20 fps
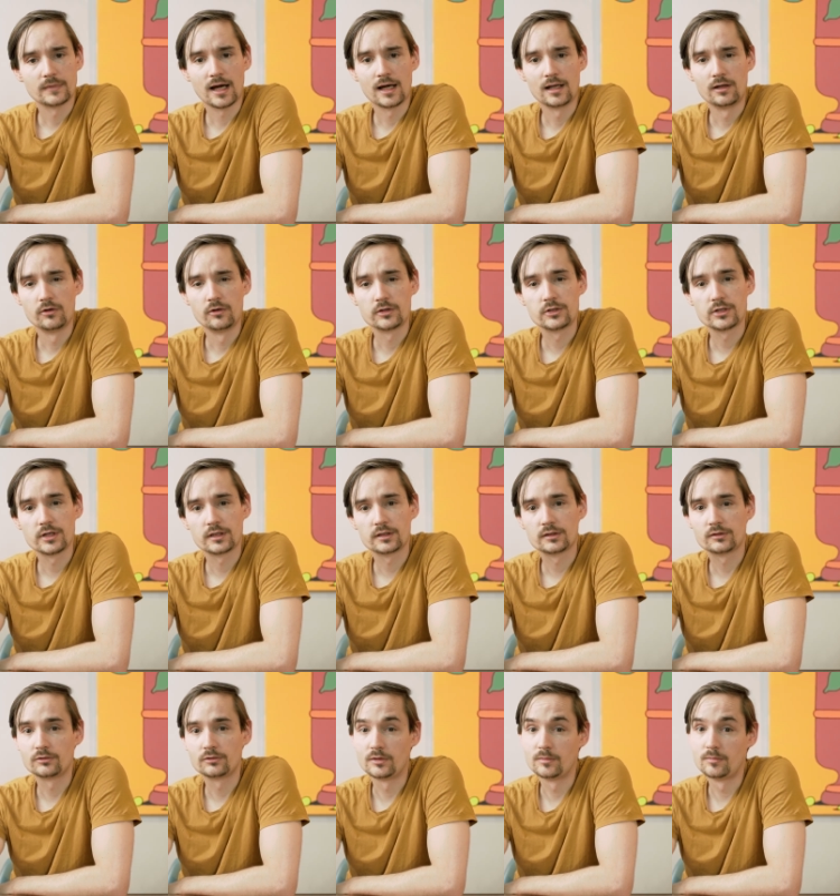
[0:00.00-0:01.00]
Allergic
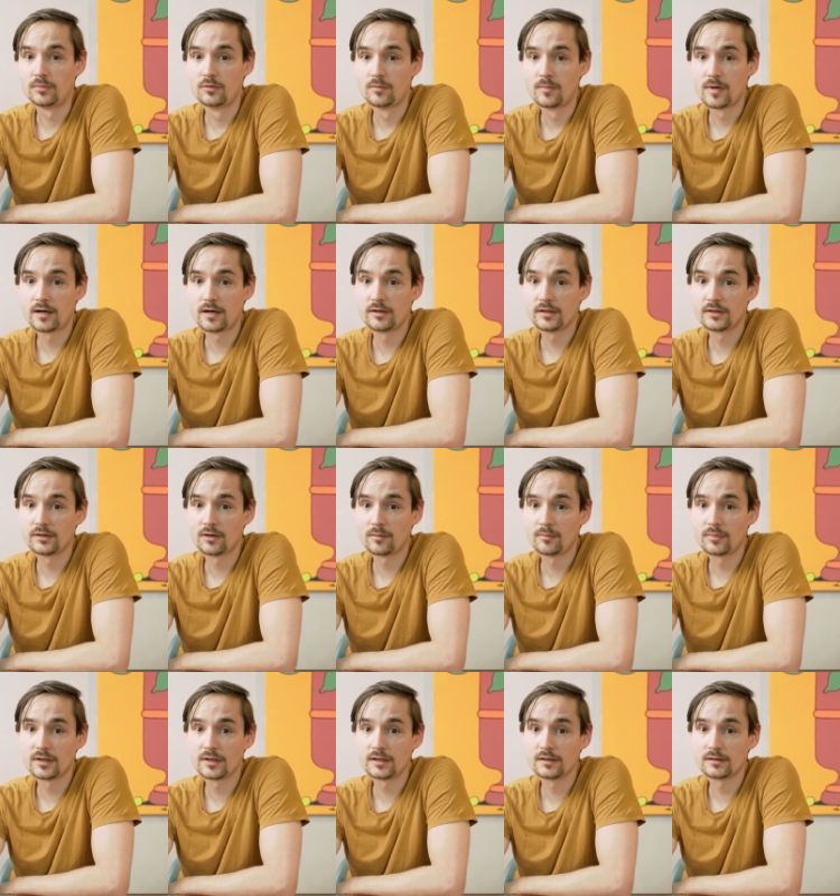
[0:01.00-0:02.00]
to the blueberry
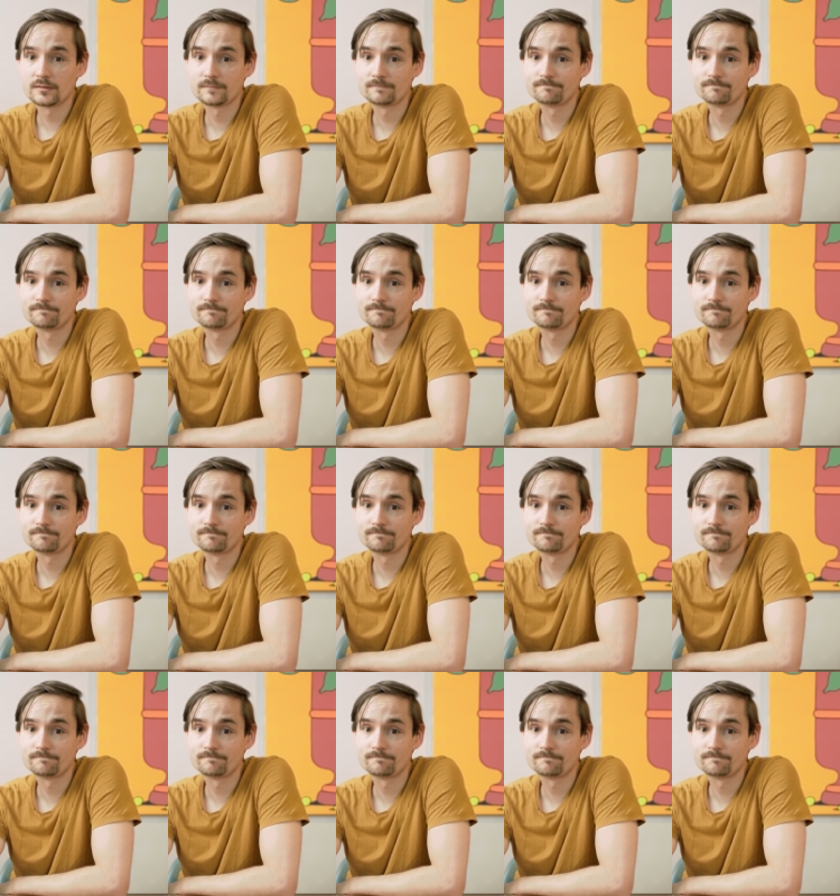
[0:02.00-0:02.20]
topping?